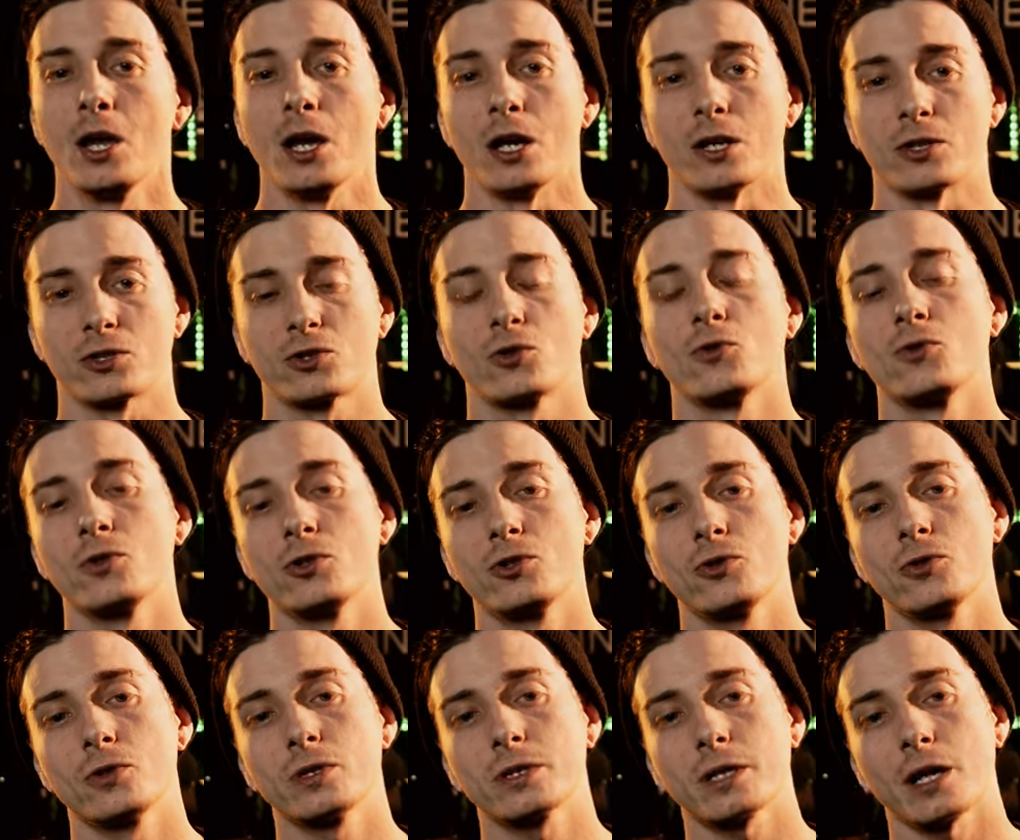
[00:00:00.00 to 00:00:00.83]
as soon
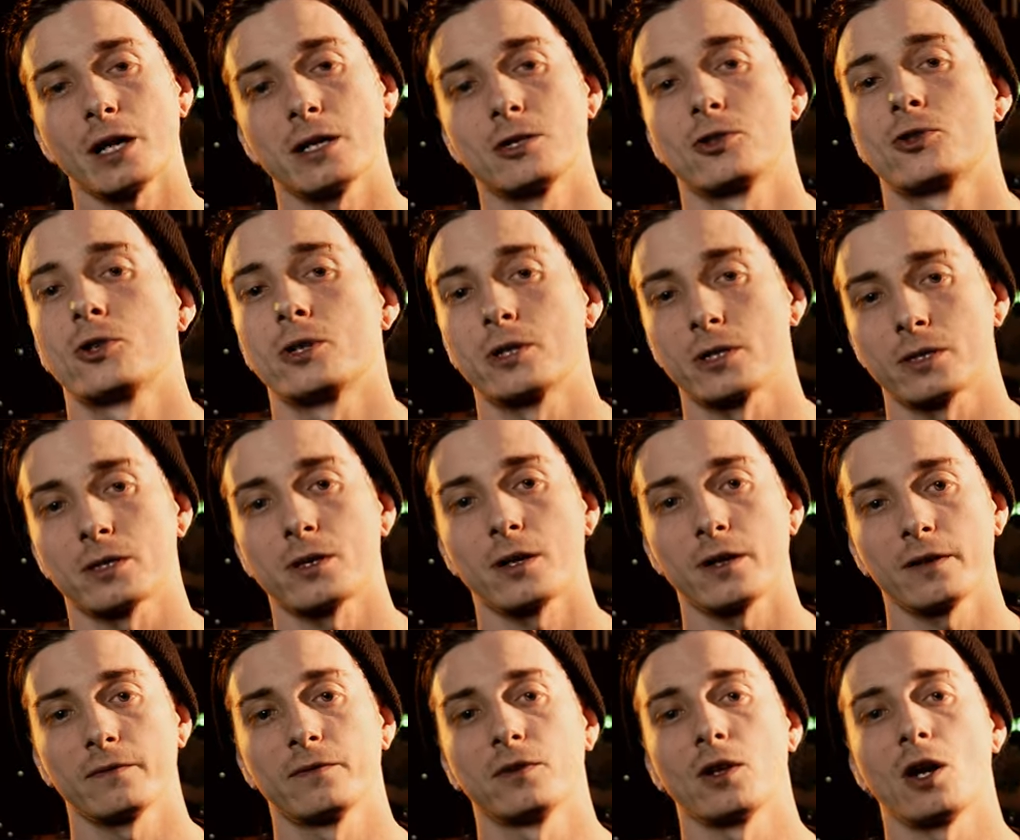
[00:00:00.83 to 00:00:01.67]
as you decide you're going to
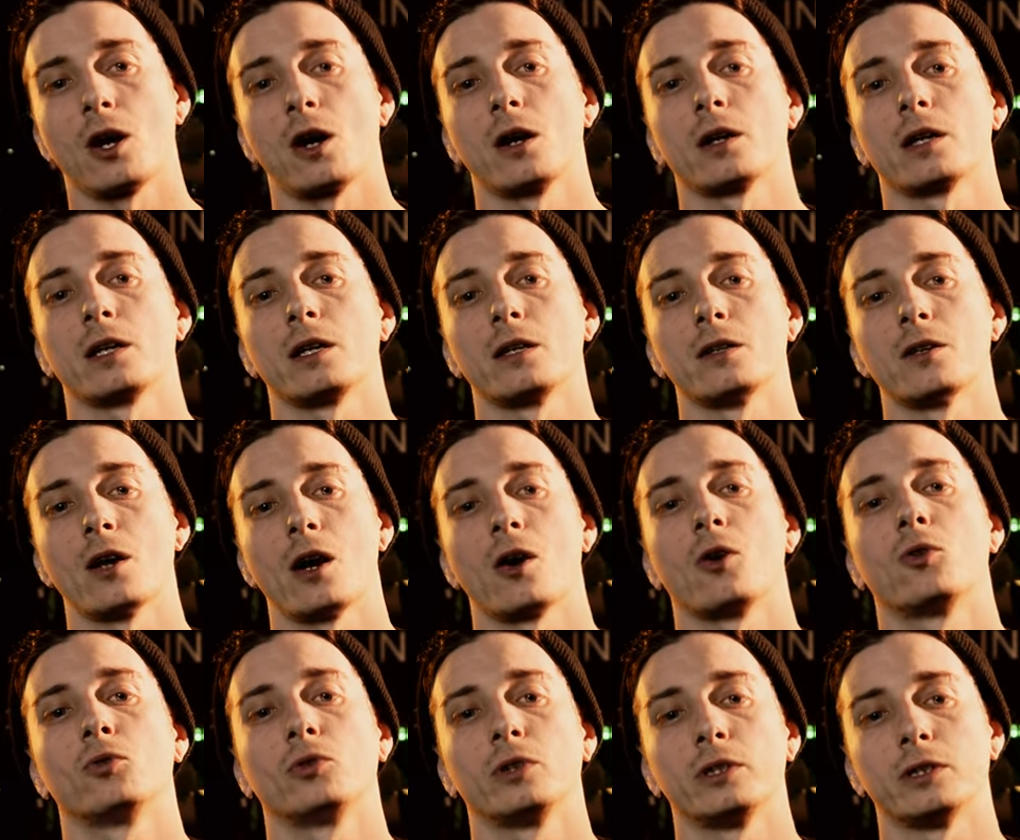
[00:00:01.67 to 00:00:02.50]
start vlogging,
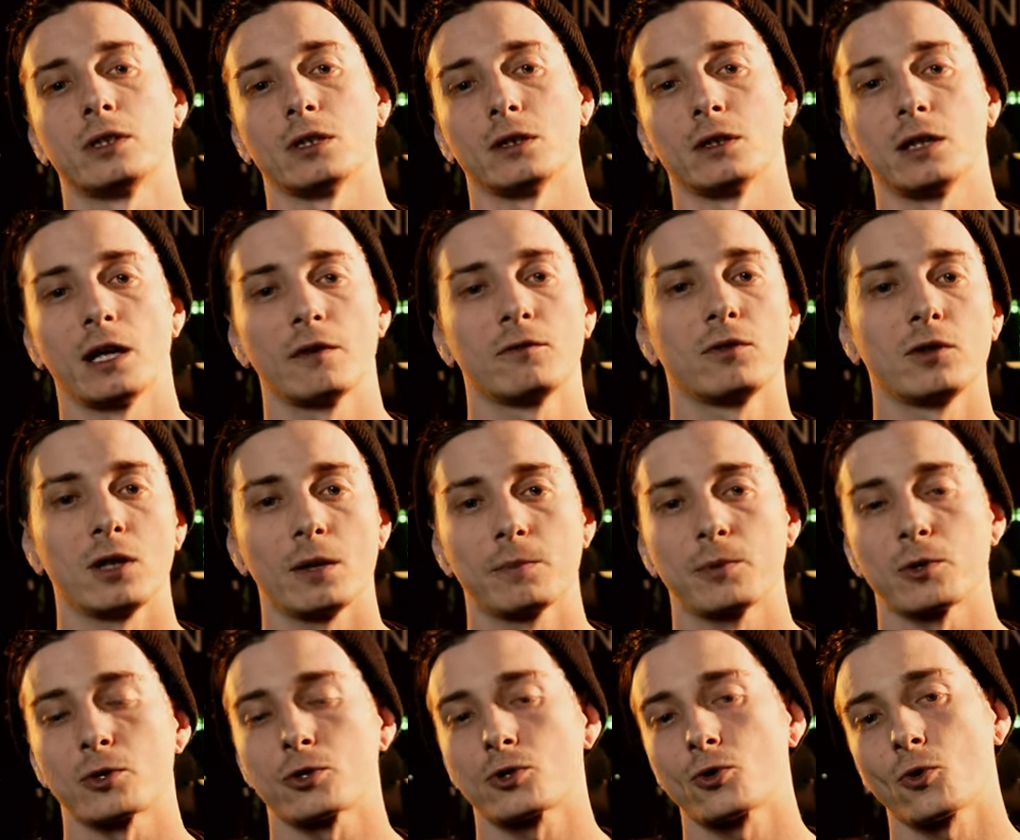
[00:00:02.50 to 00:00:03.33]
not only to level
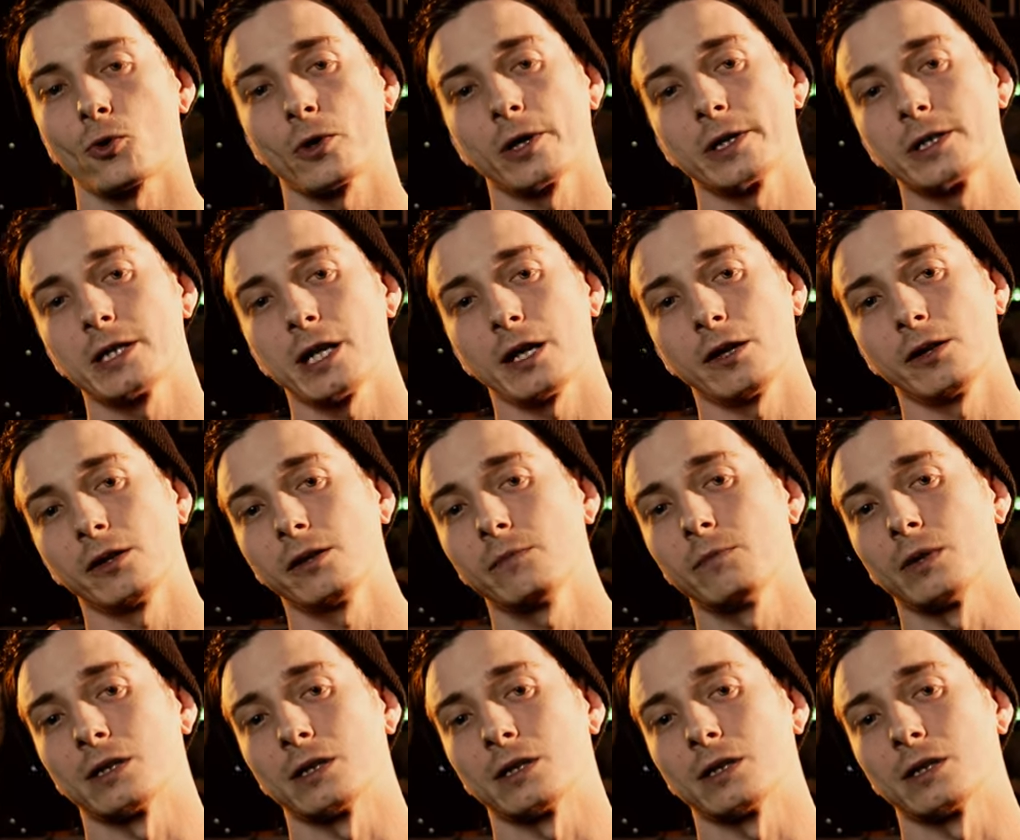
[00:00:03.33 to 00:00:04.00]
up your storytelling,